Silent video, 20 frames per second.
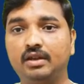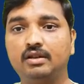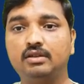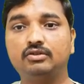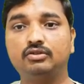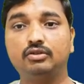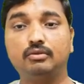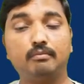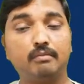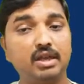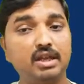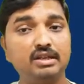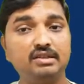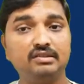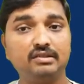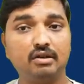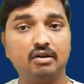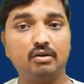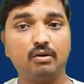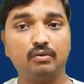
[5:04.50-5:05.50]
So means
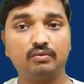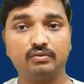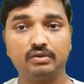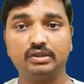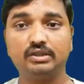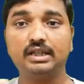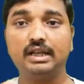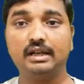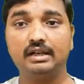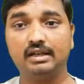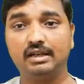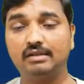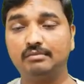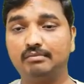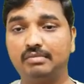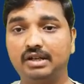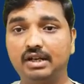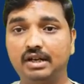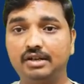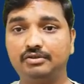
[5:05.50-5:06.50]
after the
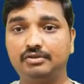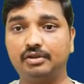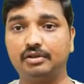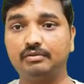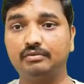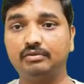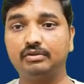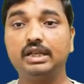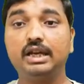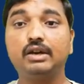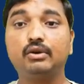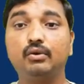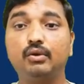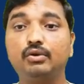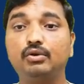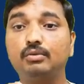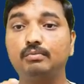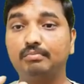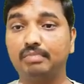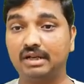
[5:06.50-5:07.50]
interpretation they are going
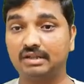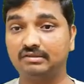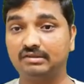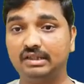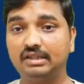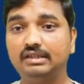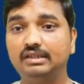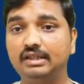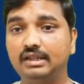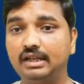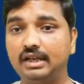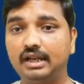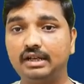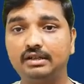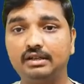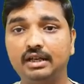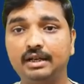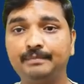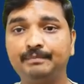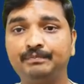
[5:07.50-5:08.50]
to present the
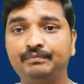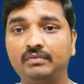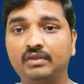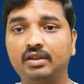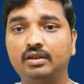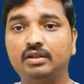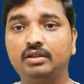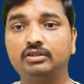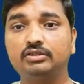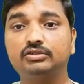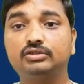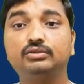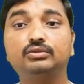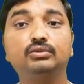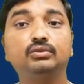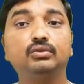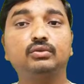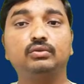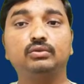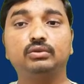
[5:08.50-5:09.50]
data.
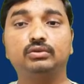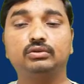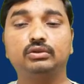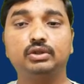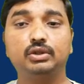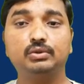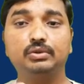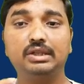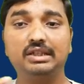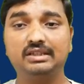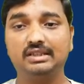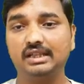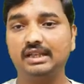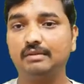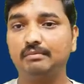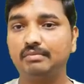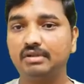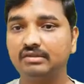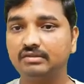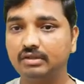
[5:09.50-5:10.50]
So during their
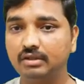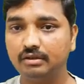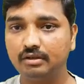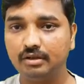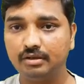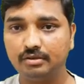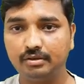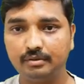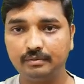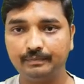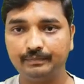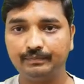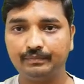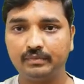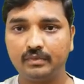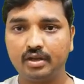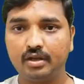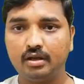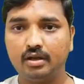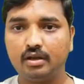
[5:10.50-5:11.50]
presentation
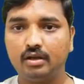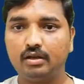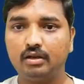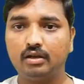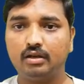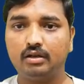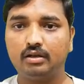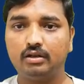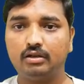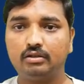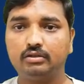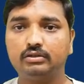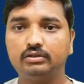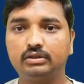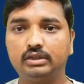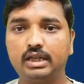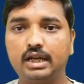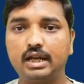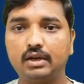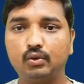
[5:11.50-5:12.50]

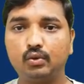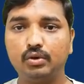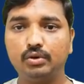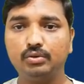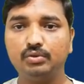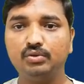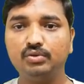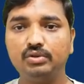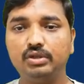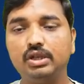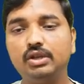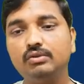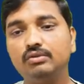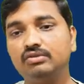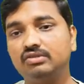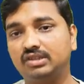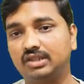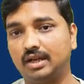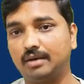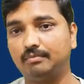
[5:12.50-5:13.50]
they are going to give
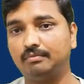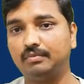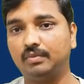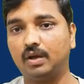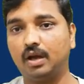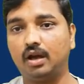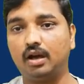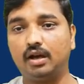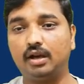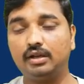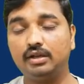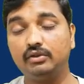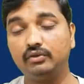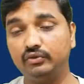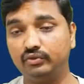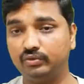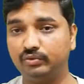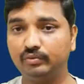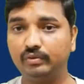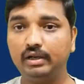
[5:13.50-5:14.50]
some
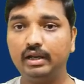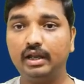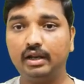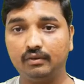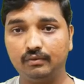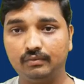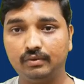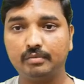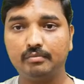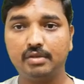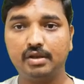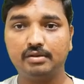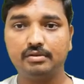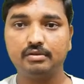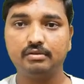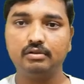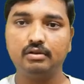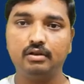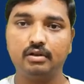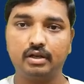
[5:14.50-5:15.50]
useful
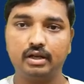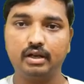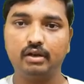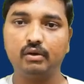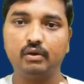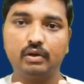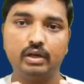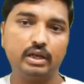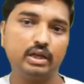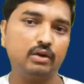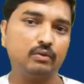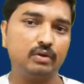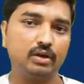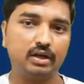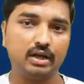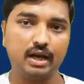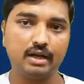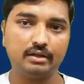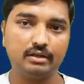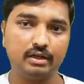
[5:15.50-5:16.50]
information regarding our
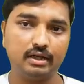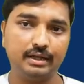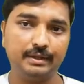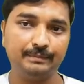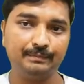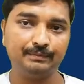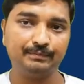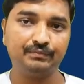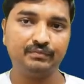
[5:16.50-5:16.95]
country.